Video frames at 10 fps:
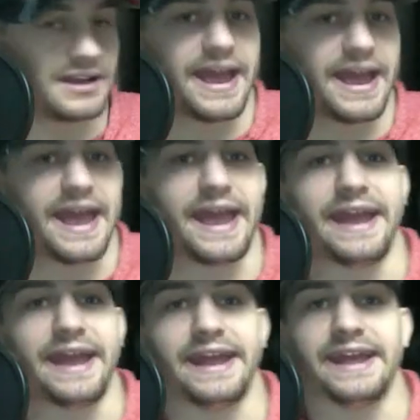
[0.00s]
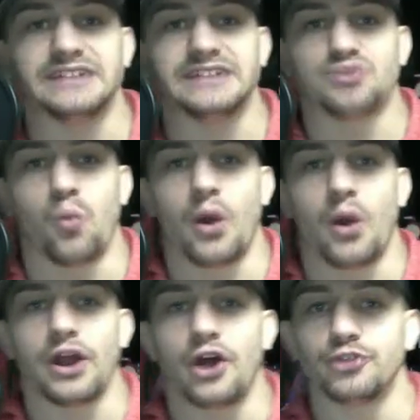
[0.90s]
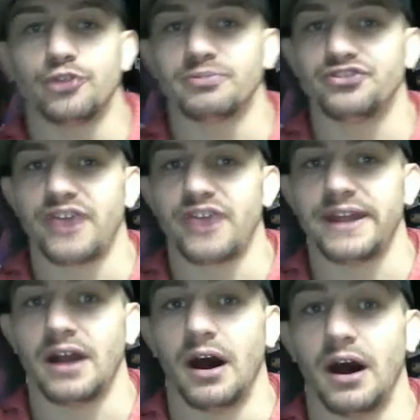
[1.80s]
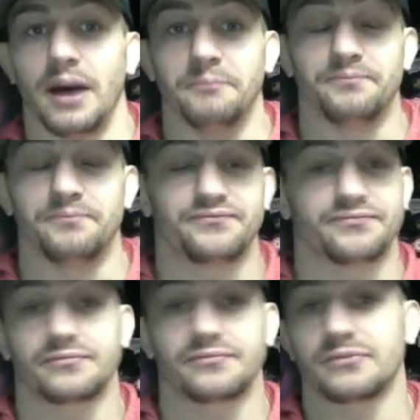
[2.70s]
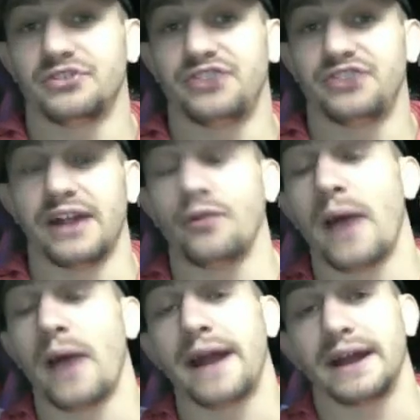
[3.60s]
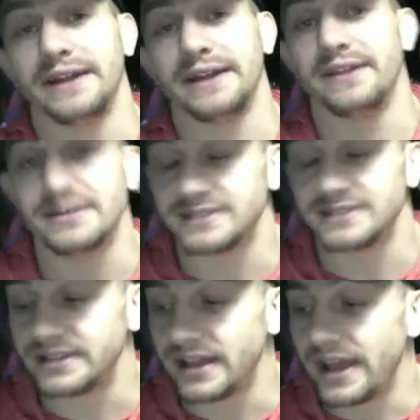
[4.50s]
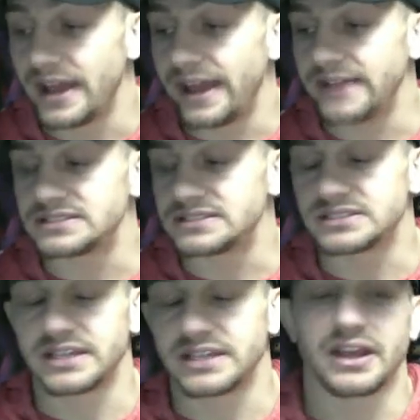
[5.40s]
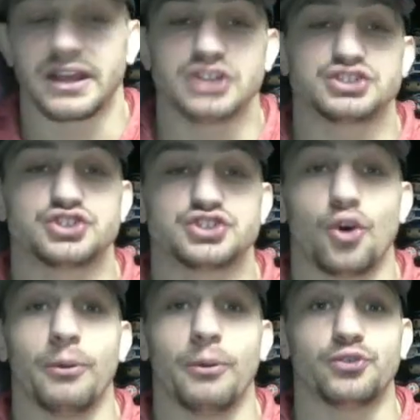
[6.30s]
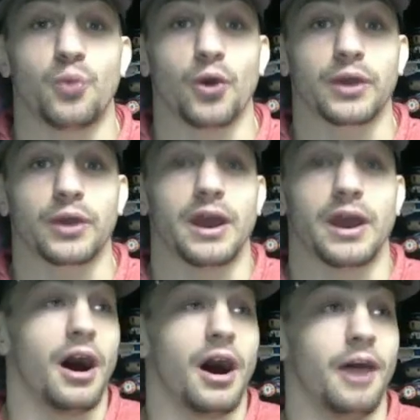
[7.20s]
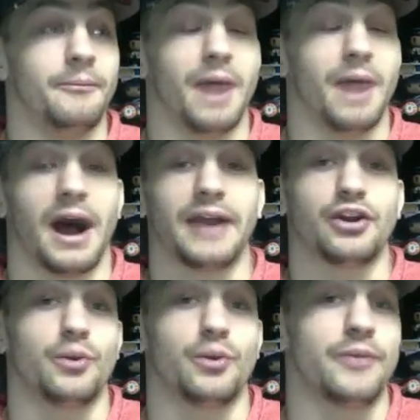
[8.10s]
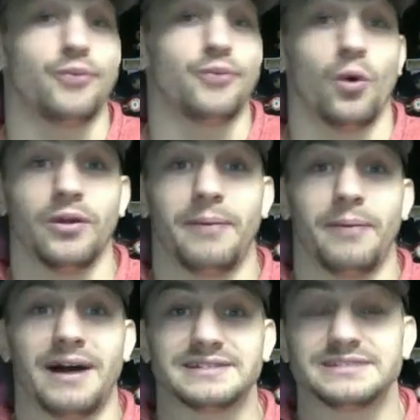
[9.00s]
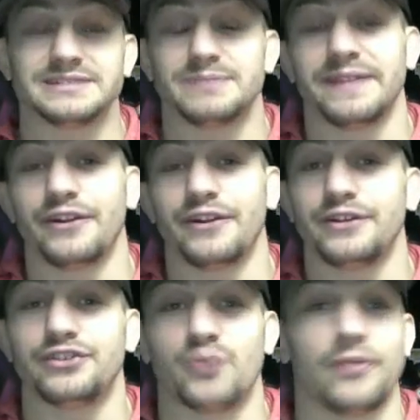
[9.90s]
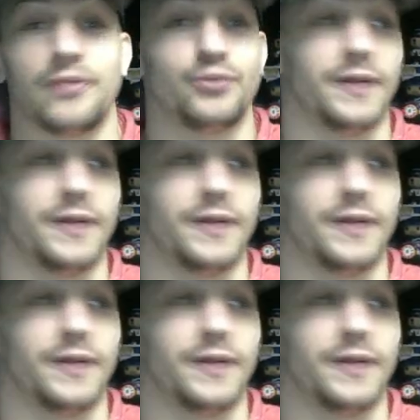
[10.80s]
it is 100%, insane. I don't know how the guy does it. It's so much work. I could have went through all the boxes, but I literally just went through, like,